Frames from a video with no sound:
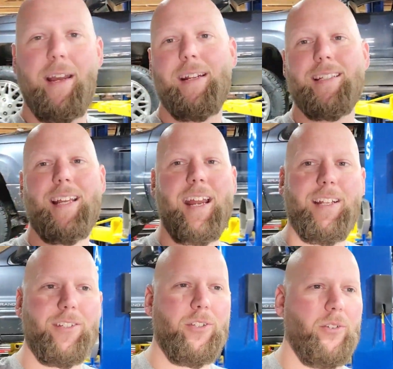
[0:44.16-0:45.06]
I
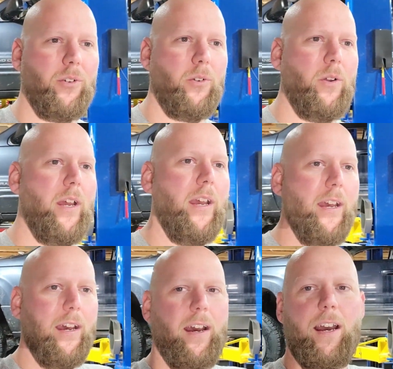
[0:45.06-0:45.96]
decided to,
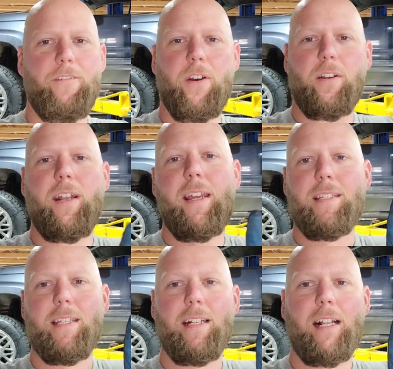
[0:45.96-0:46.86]
I found a
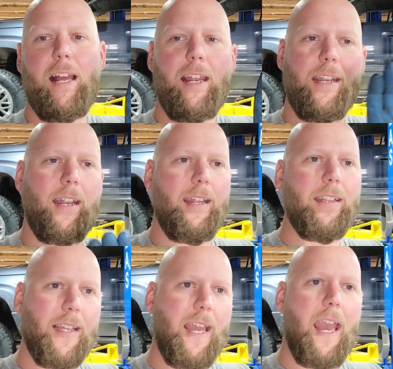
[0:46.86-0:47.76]
nice incline and I
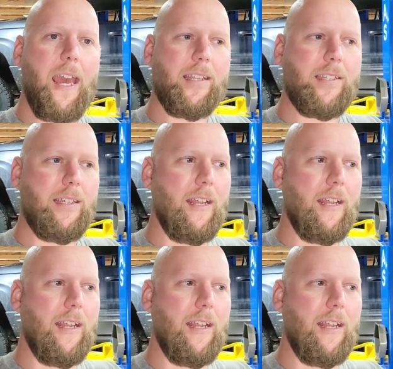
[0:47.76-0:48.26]
hit the gas,